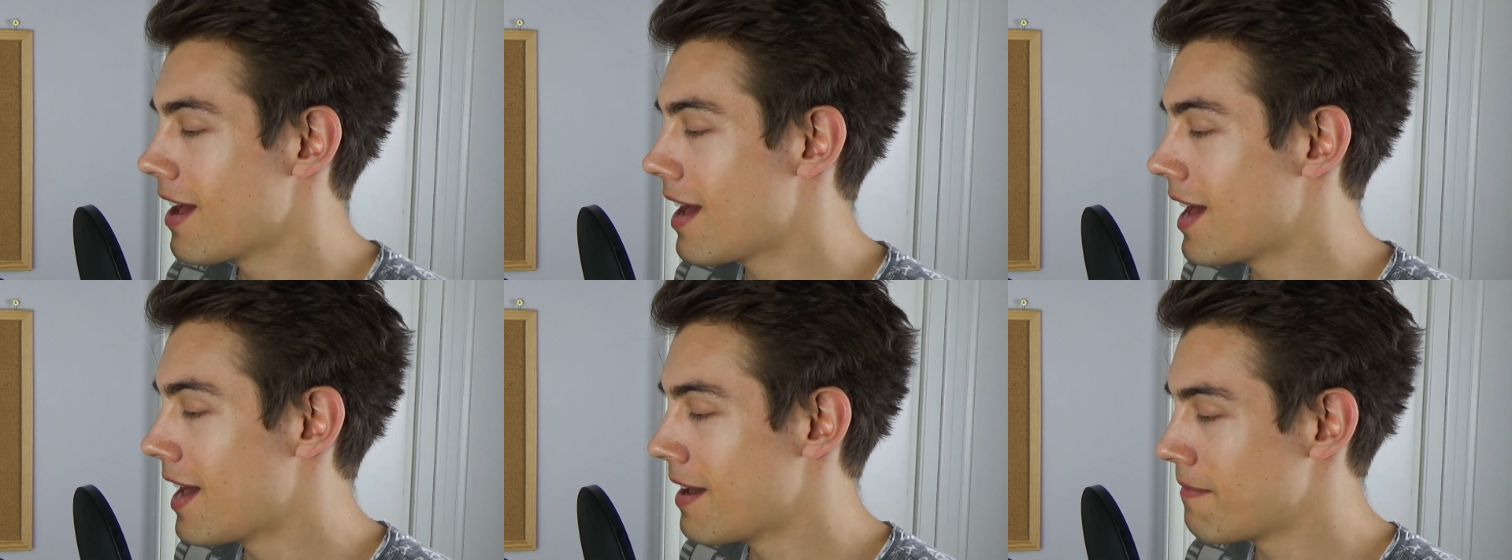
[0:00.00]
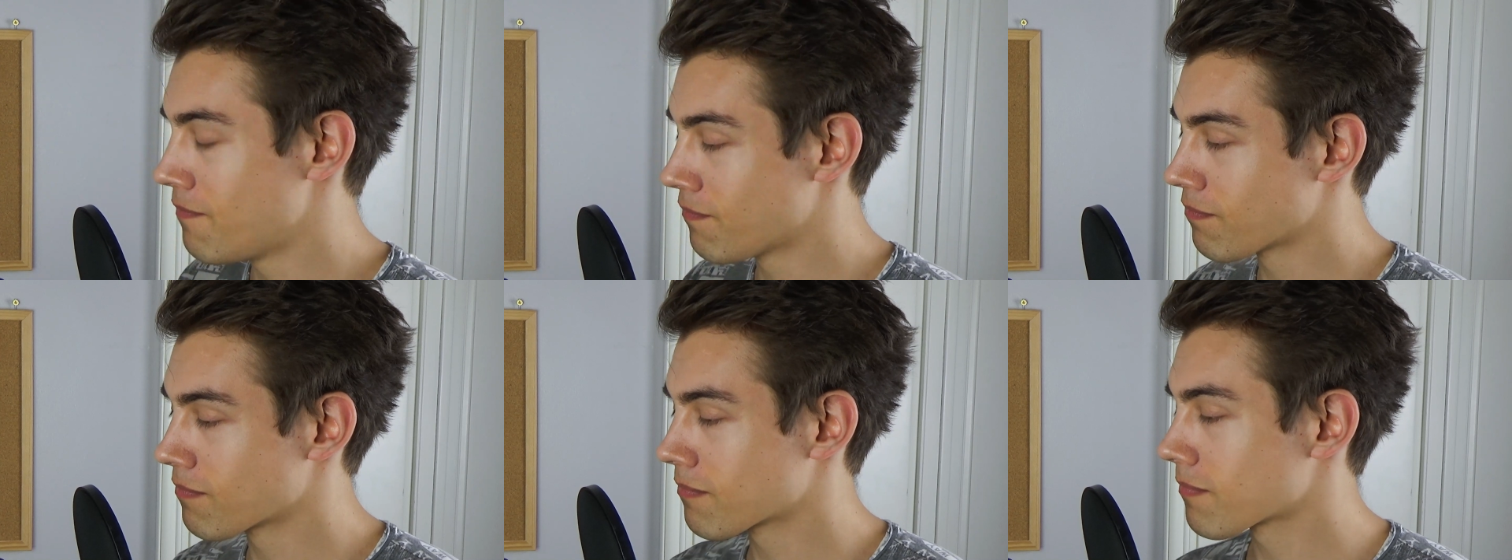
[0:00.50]
You
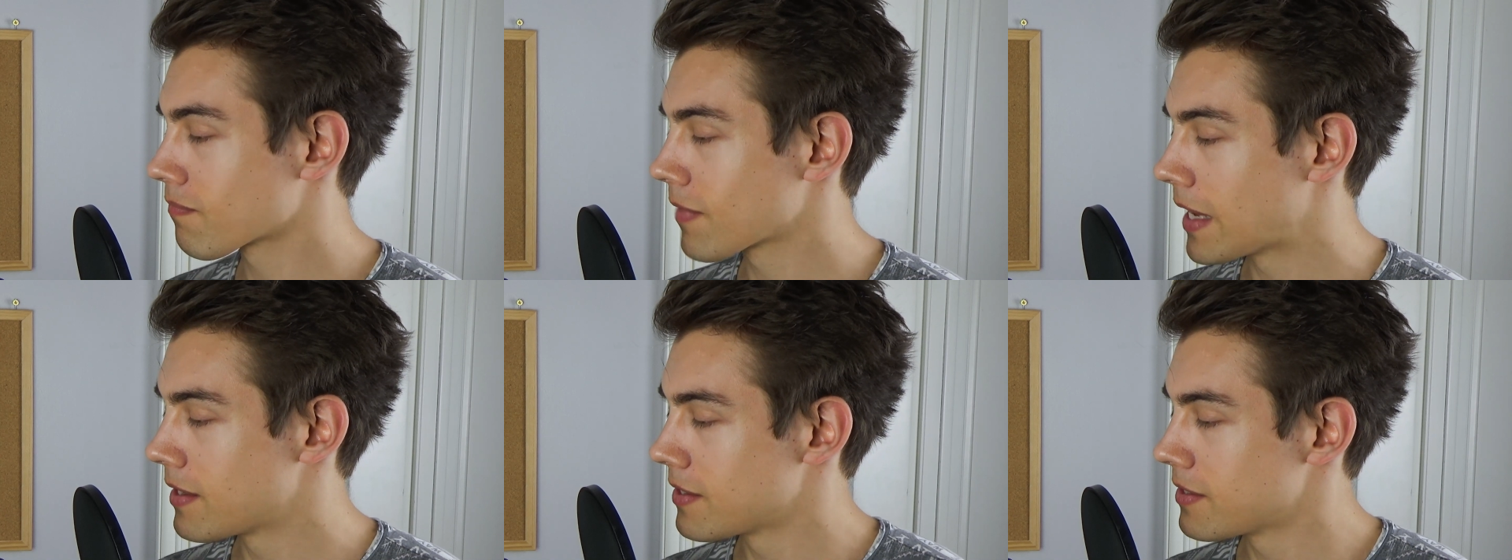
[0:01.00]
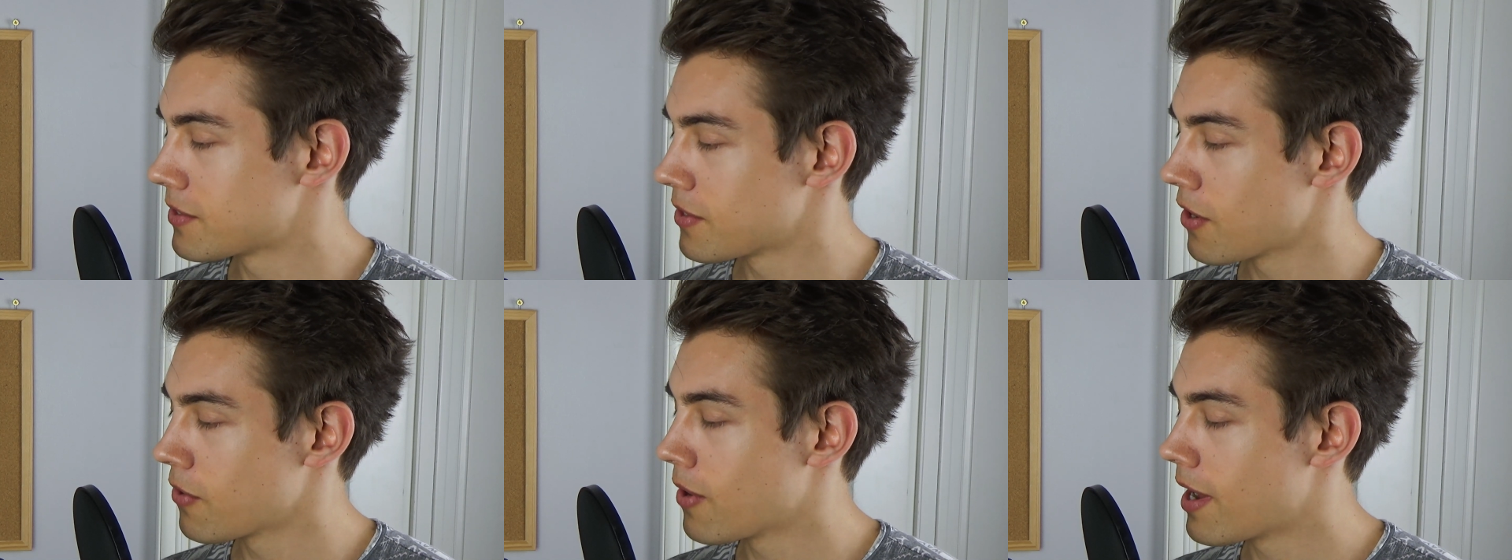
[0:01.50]

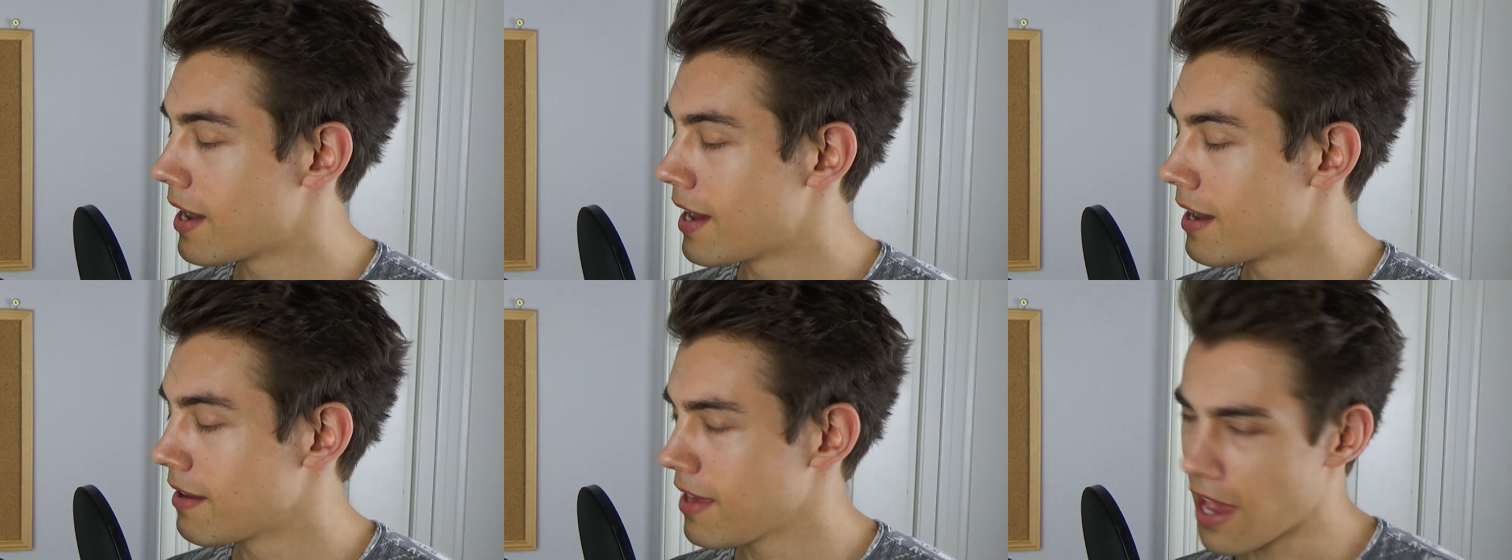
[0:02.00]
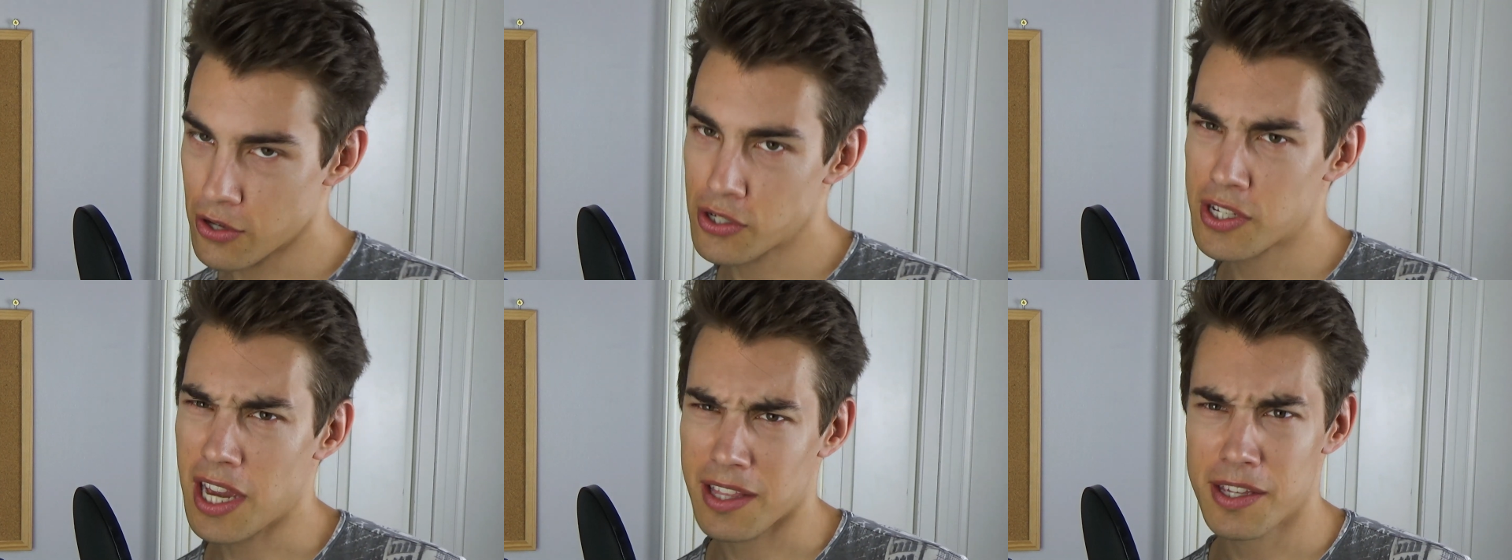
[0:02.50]
should
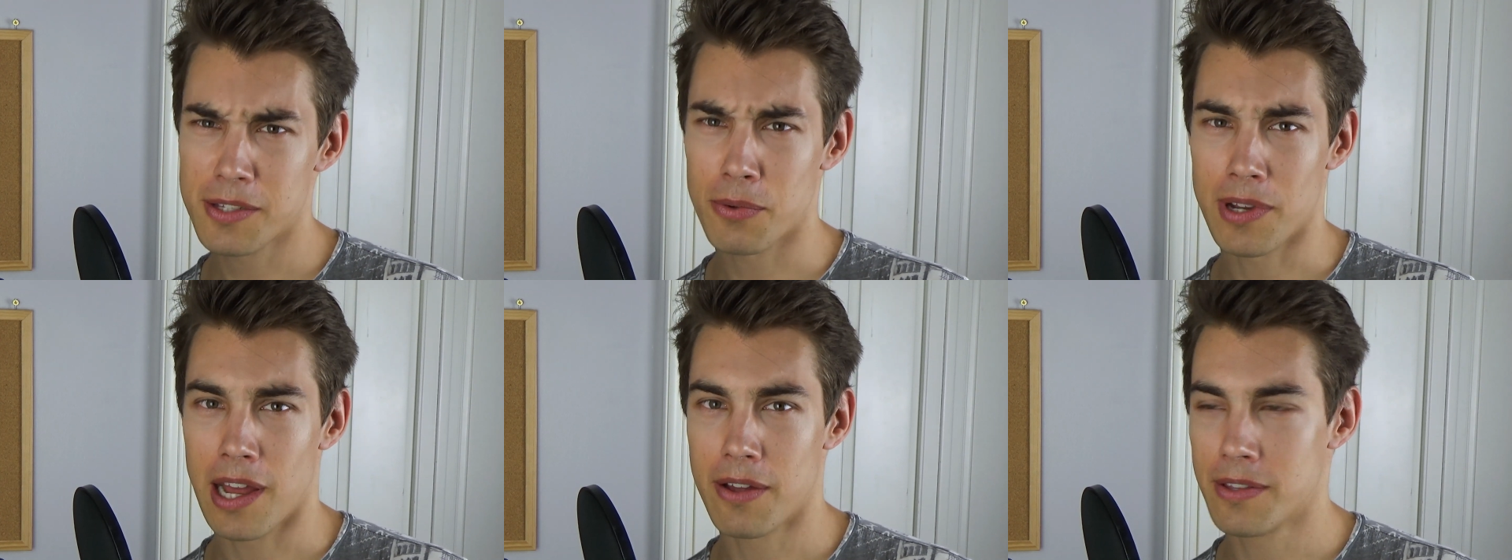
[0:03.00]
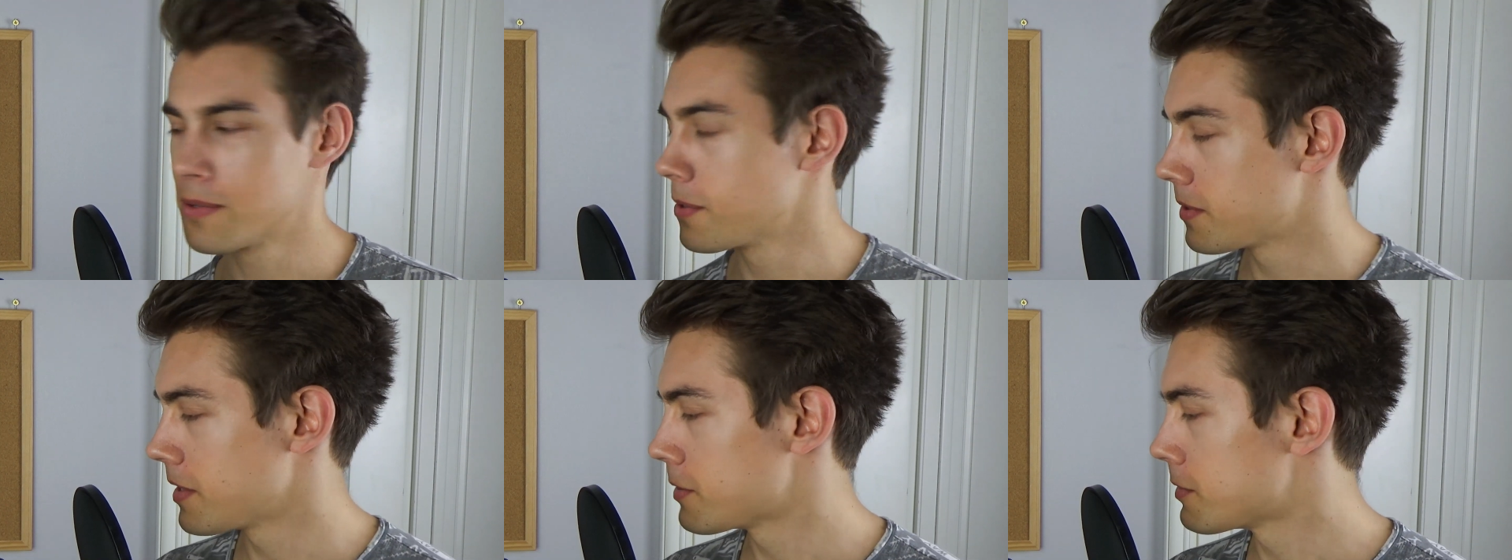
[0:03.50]
check this one out.
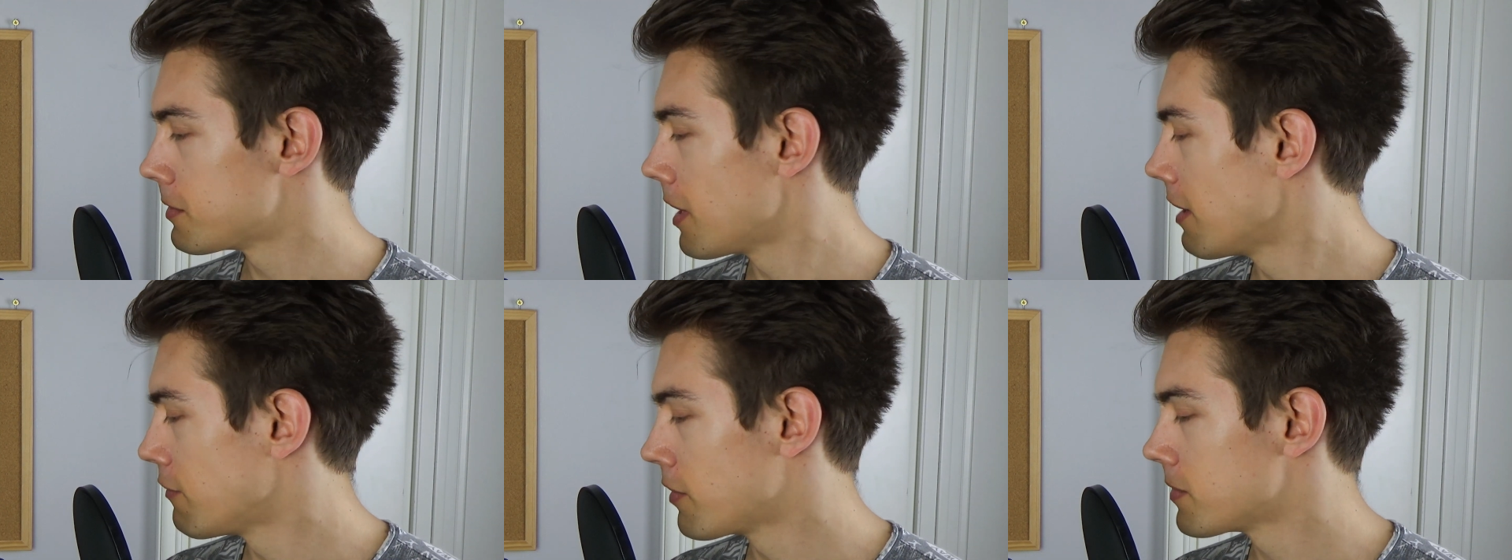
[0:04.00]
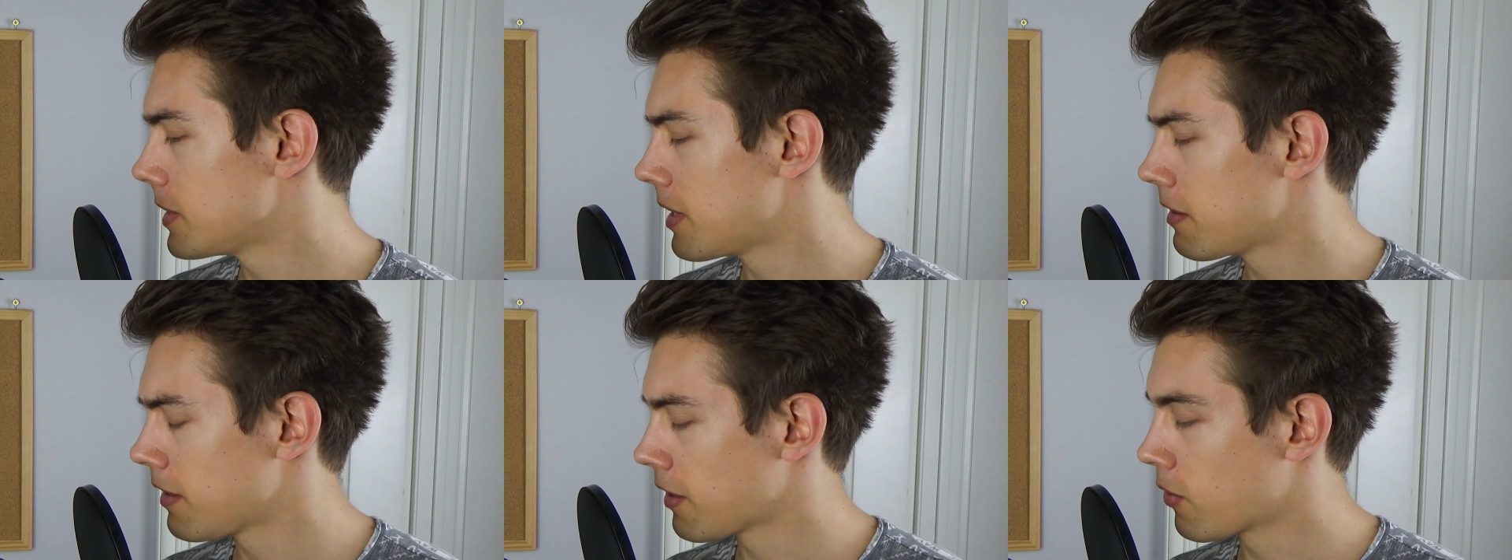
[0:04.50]
This I've not seen
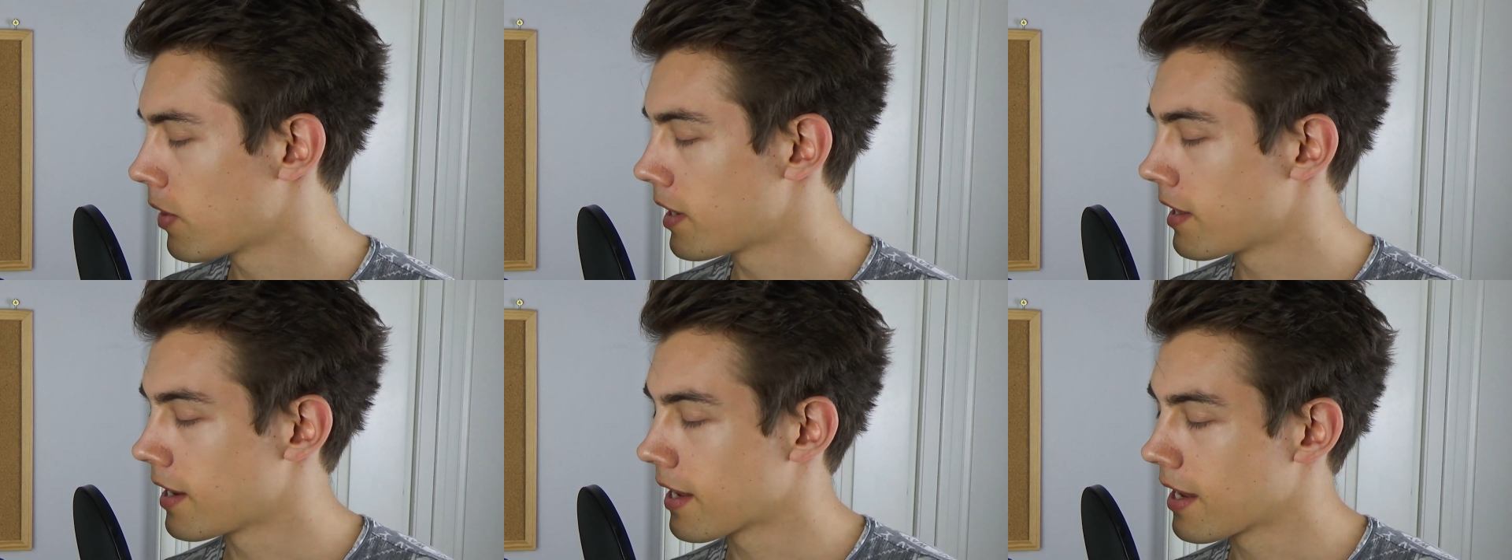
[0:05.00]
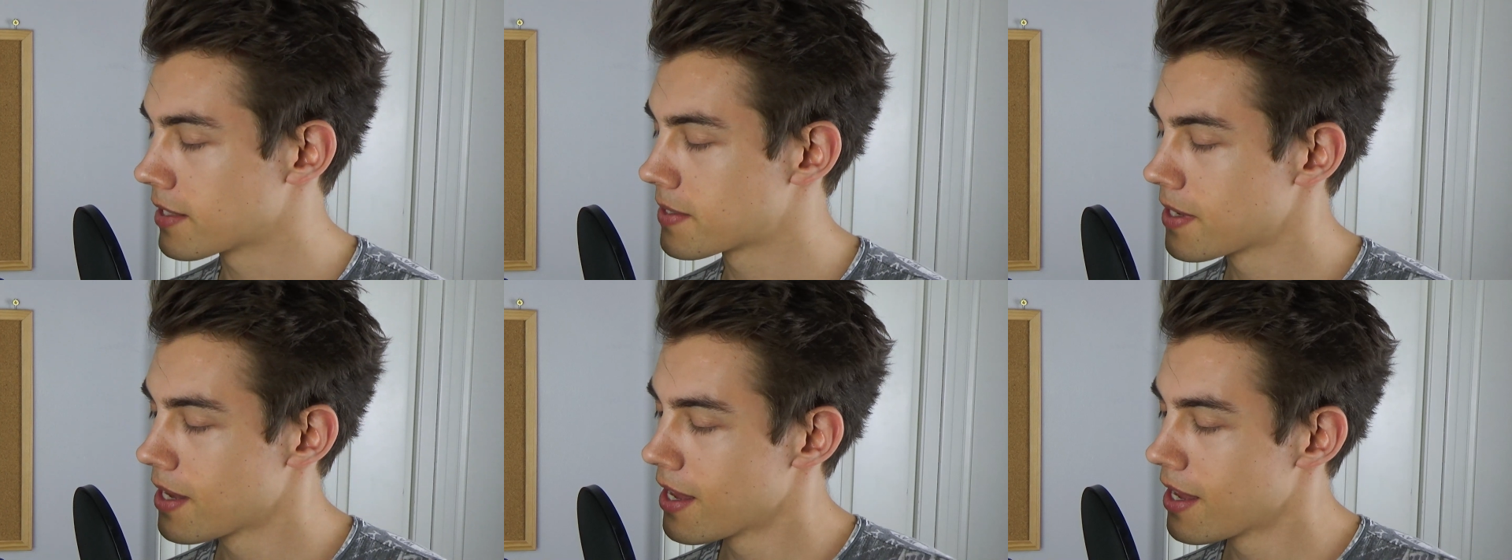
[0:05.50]
anything quite like it.